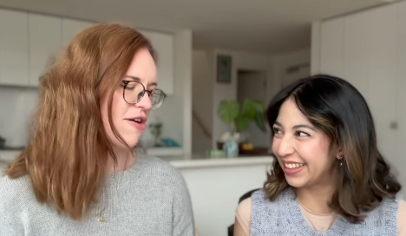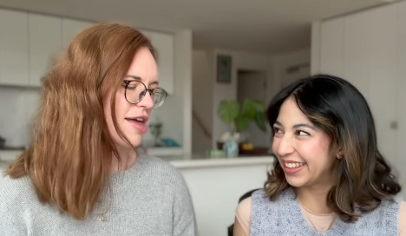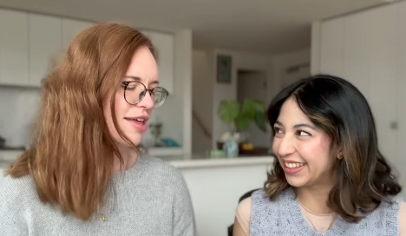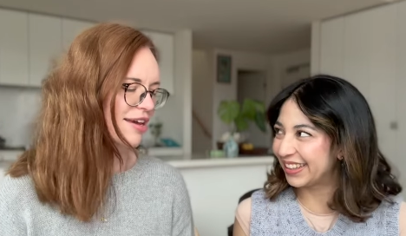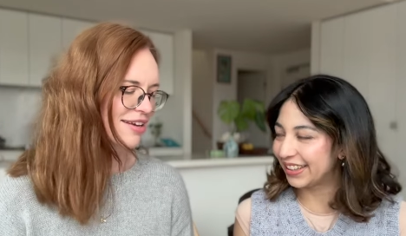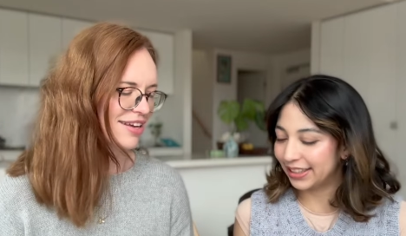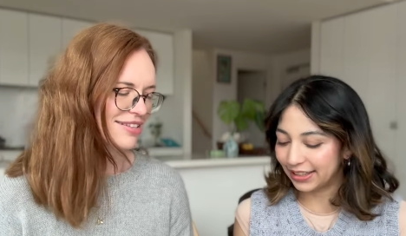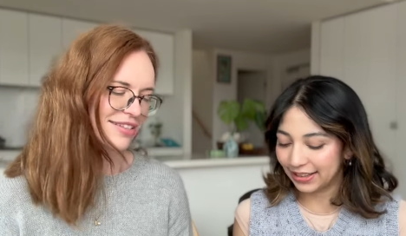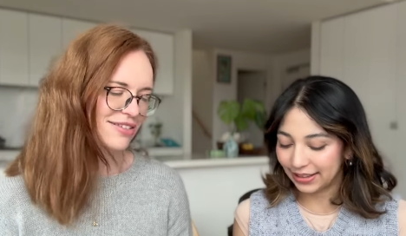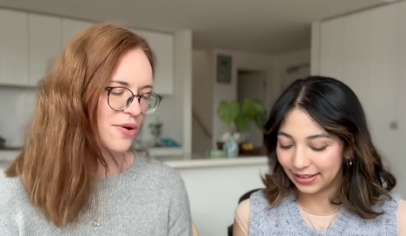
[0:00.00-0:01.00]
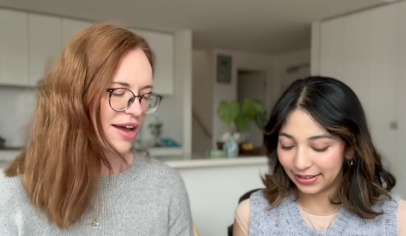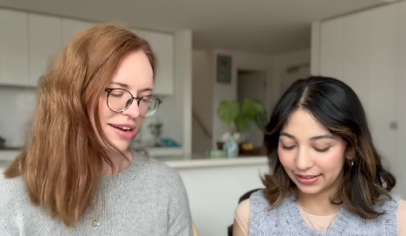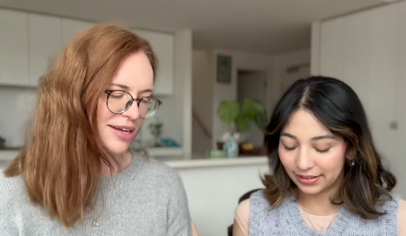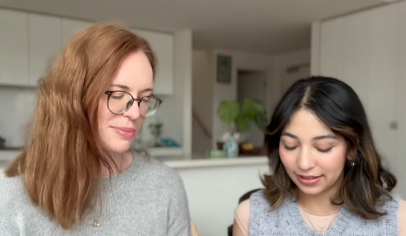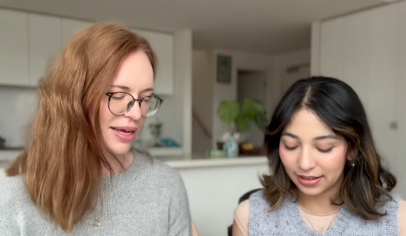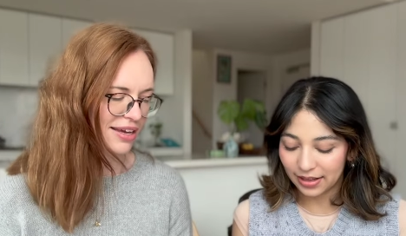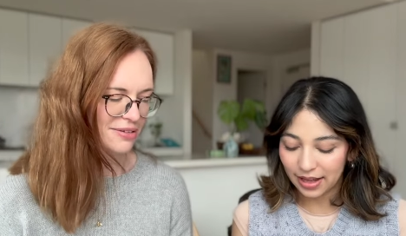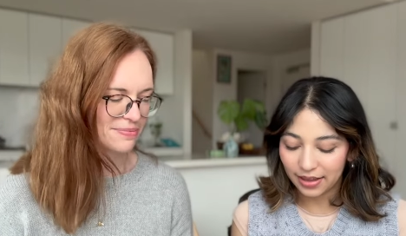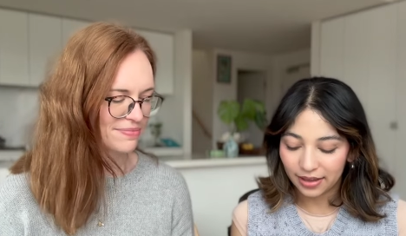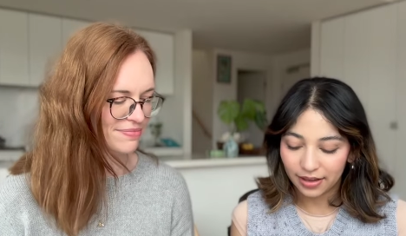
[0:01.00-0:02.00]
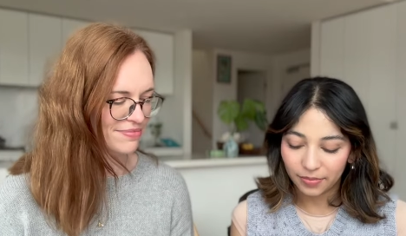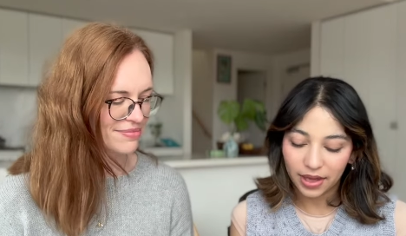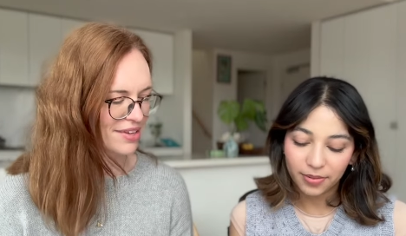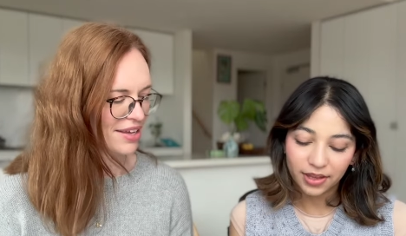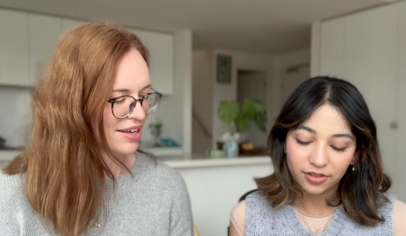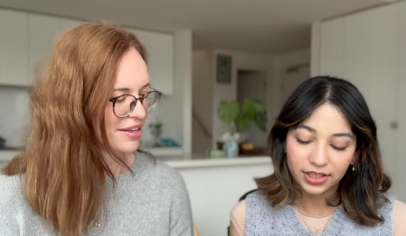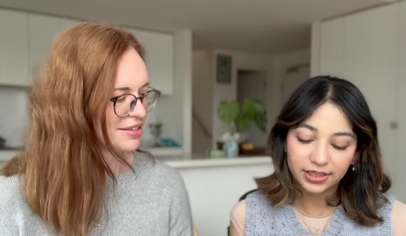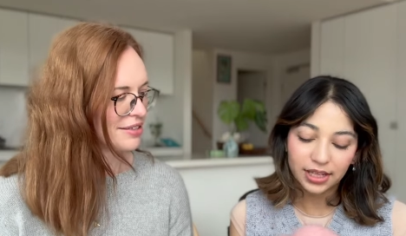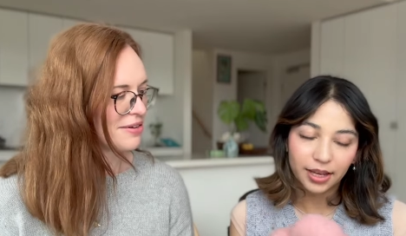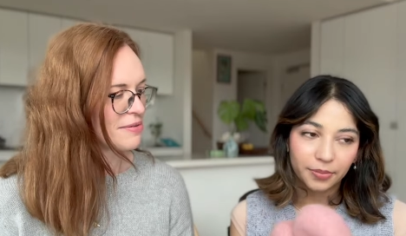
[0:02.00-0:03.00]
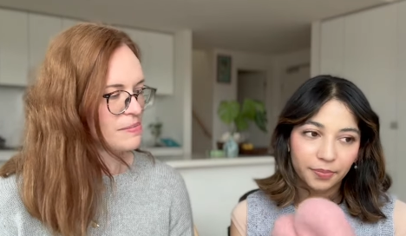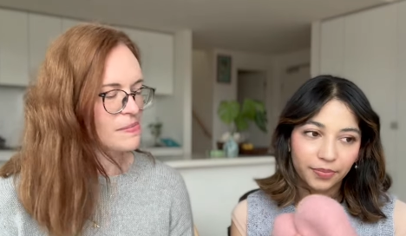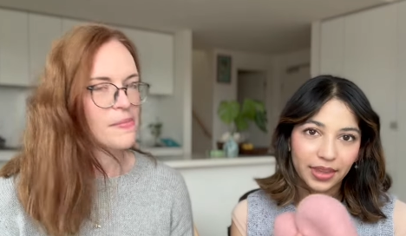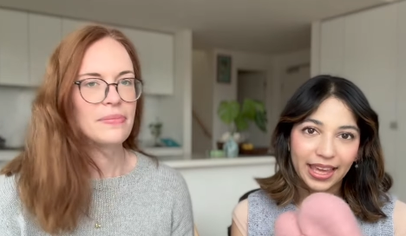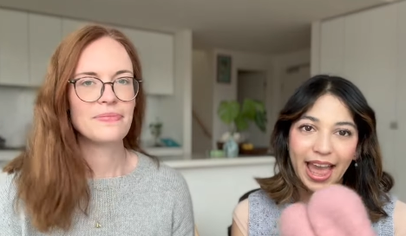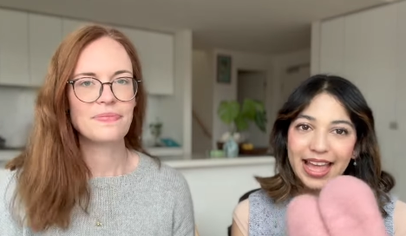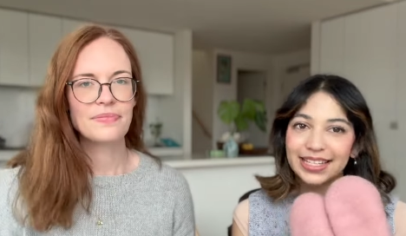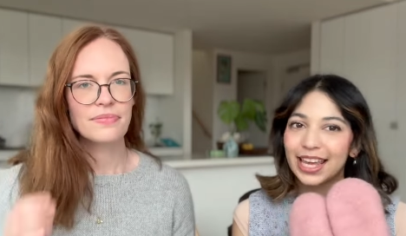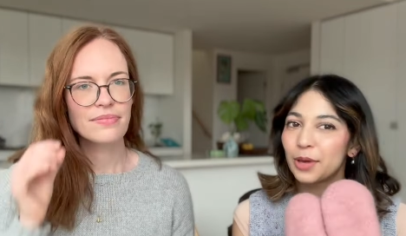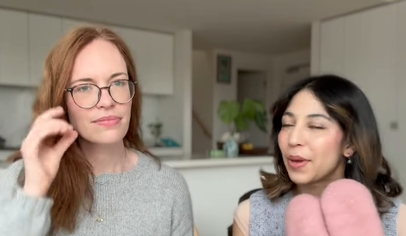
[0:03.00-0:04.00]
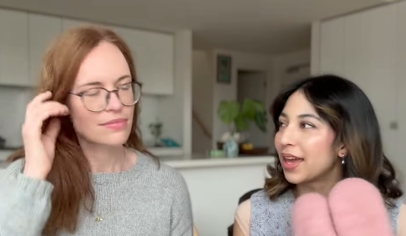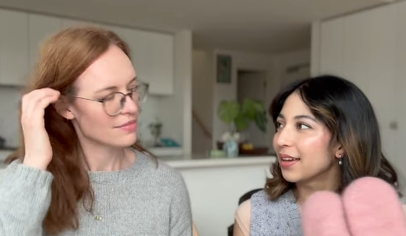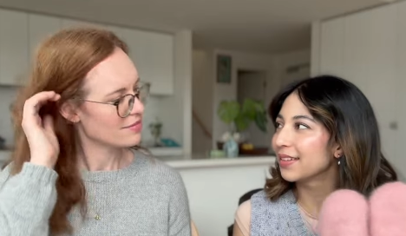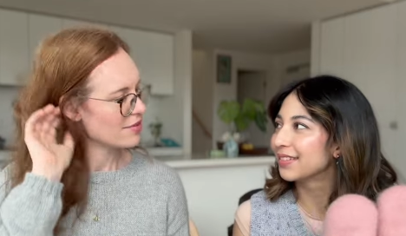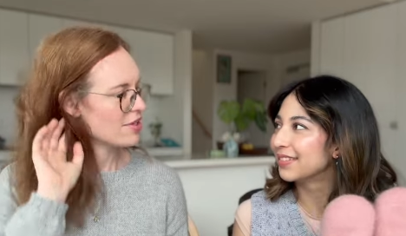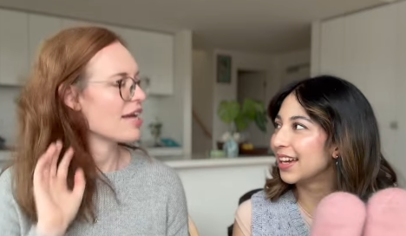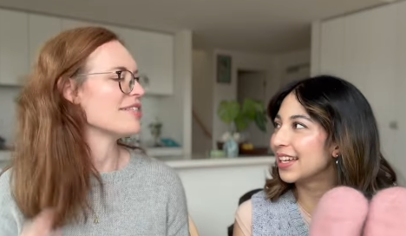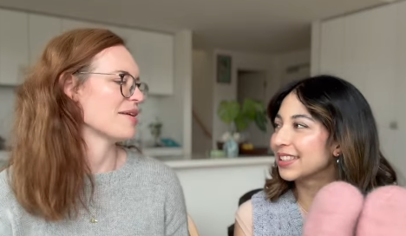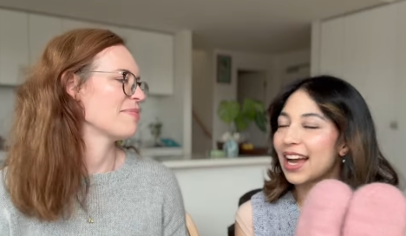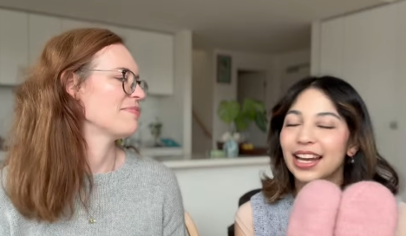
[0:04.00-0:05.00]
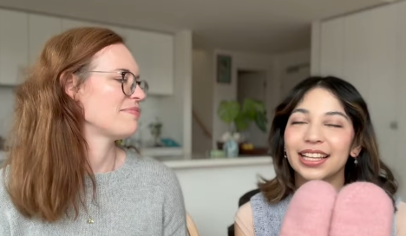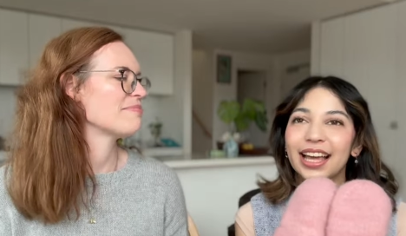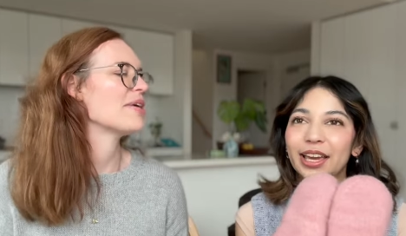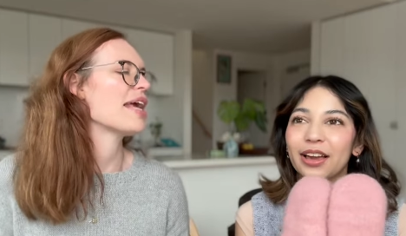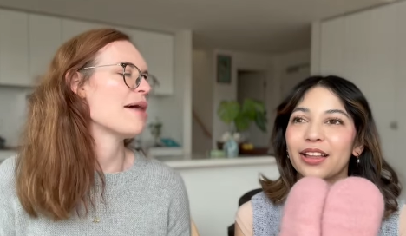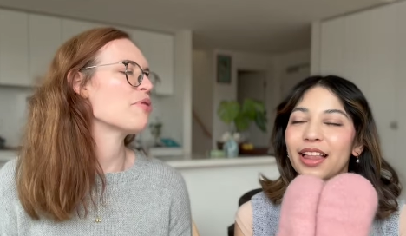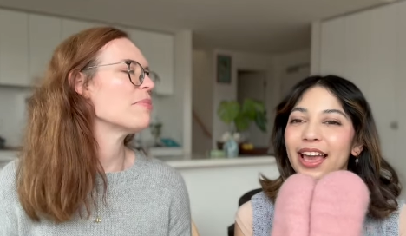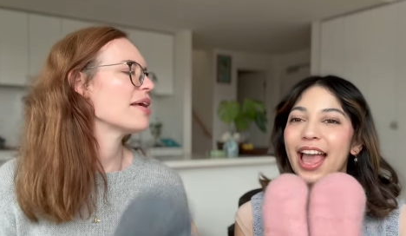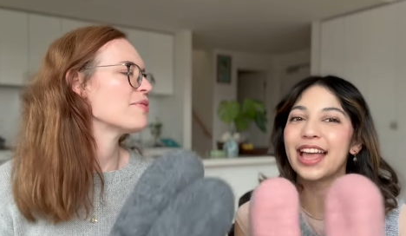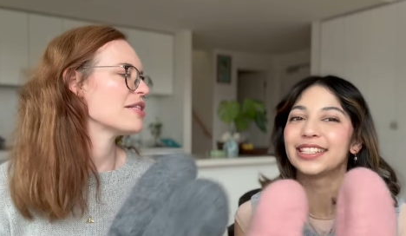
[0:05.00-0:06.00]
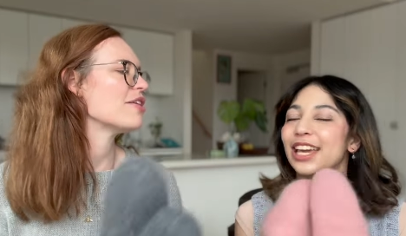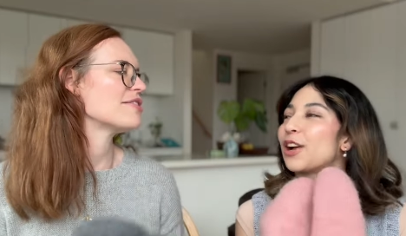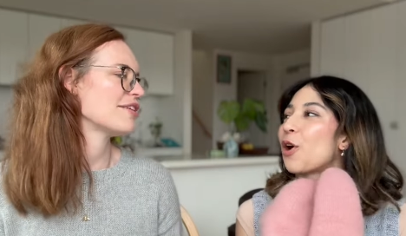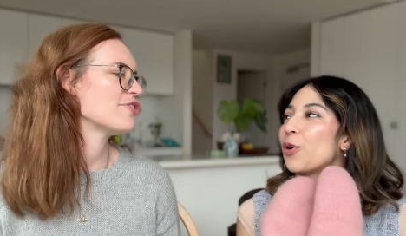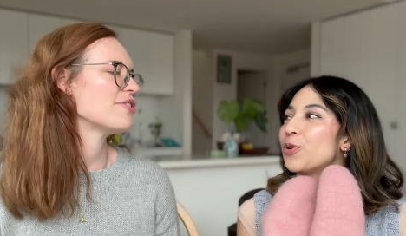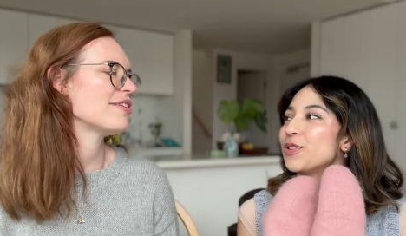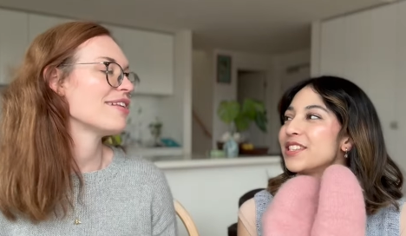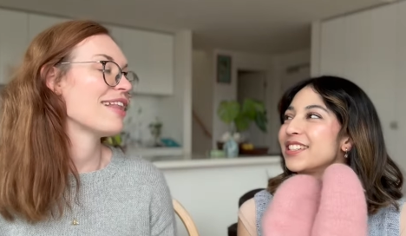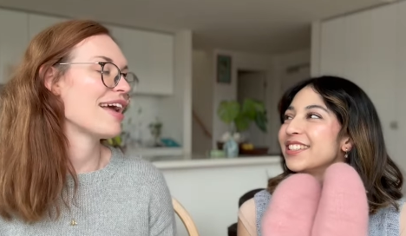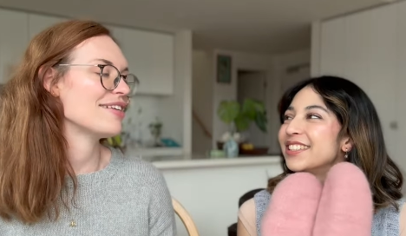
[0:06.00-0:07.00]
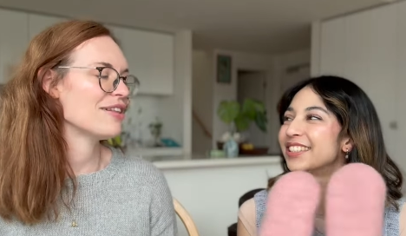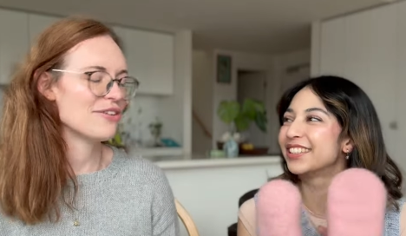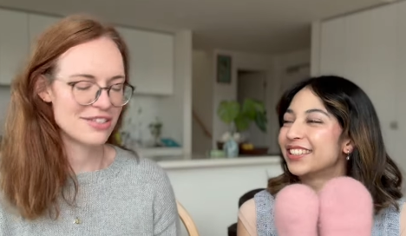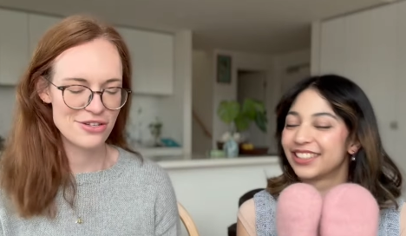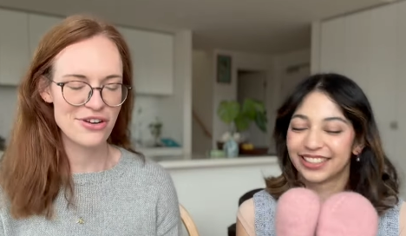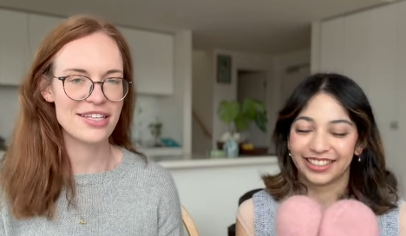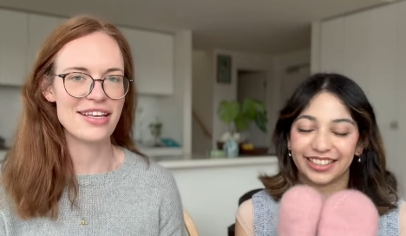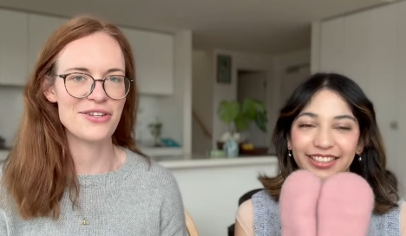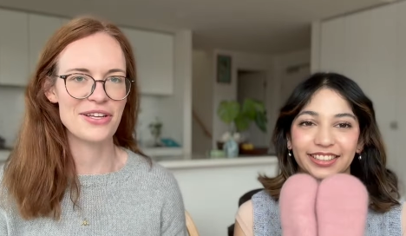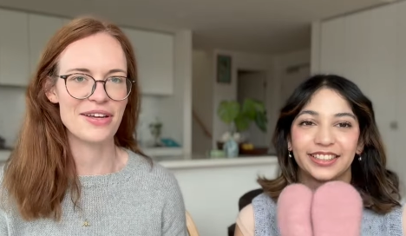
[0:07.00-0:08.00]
Speaker 1: I think, because it's quite a nice pink.
Speaker 2: maybe just um like antique pink. It's kind of like yeah, probably like was lost gold.
Speaker 1: in land, lost in translation.